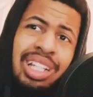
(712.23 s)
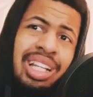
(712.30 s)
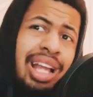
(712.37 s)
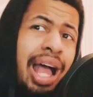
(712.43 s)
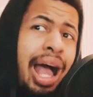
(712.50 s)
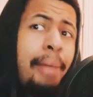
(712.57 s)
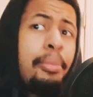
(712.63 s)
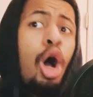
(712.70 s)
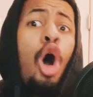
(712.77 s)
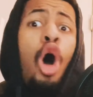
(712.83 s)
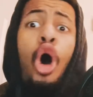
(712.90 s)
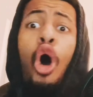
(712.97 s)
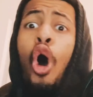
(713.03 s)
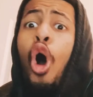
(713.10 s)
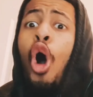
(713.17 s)
I'm a
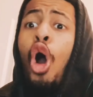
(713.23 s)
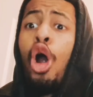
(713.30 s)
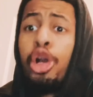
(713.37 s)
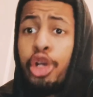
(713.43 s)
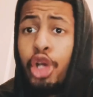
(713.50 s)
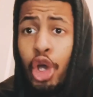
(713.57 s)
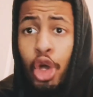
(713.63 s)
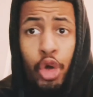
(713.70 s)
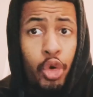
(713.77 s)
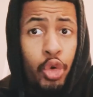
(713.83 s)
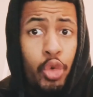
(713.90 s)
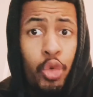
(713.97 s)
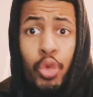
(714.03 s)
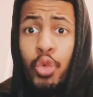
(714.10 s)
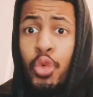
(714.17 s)
hard no.
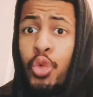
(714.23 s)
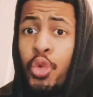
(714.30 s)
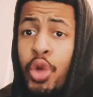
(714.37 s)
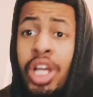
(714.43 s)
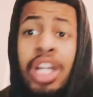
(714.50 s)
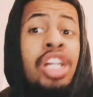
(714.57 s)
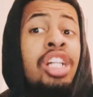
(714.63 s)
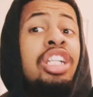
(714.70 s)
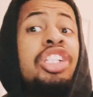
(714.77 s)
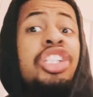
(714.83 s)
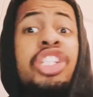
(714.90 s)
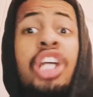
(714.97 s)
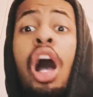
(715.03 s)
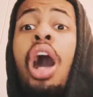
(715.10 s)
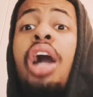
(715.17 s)

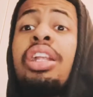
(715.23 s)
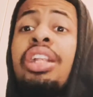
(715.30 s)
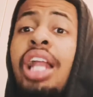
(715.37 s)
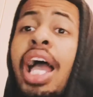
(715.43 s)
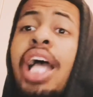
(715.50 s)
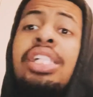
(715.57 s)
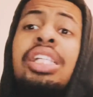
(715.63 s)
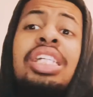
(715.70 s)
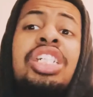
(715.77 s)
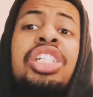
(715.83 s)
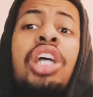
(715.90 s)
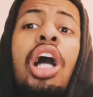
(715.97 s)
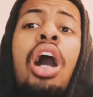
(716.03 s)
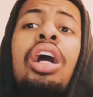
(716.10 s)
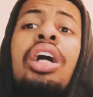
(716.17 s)
Sean
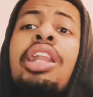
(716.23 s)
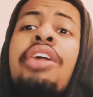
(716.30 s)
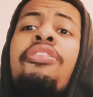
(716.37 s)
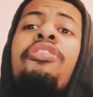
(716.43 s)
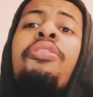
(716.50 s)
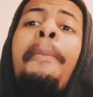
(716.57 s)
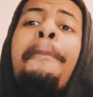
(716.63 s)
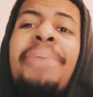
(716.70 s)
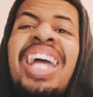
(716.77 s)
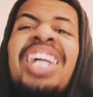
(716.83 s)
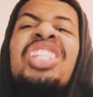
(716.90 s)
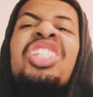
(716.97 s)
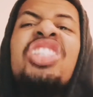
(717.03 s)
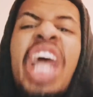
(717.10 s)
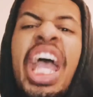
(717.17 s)
Clifford from Penn
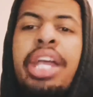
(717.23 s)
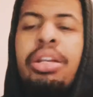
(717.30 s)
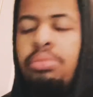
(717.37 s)
State.